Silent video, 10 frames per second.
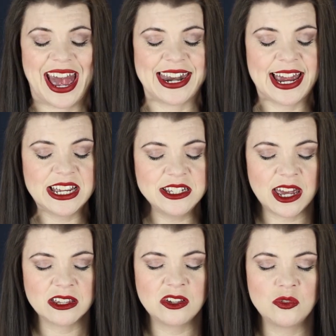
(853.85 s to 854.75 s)
And I can
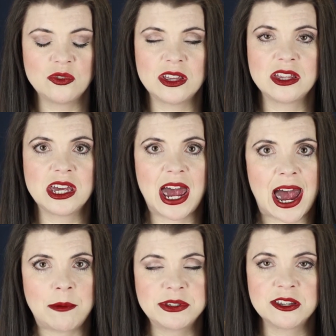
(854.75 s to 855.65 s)
tell you that the
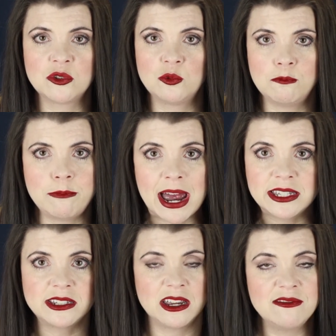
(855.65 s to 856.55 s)
absolute
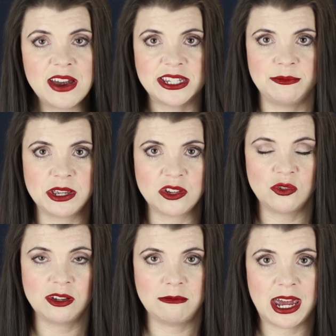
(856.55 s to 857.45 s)
best investment you
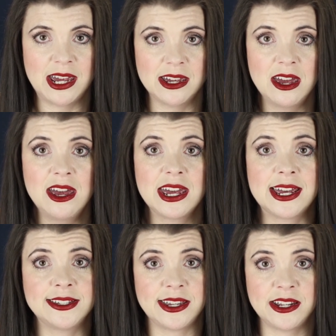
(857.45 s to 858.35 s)
can make
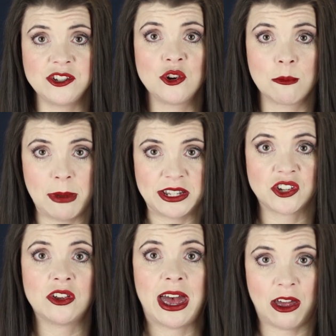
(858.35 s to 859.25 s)
is in your
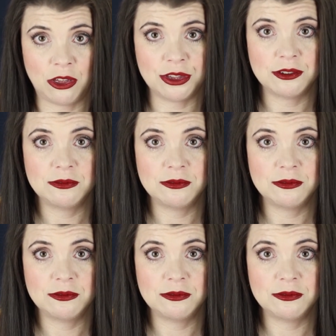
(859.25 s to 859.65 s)
mental health.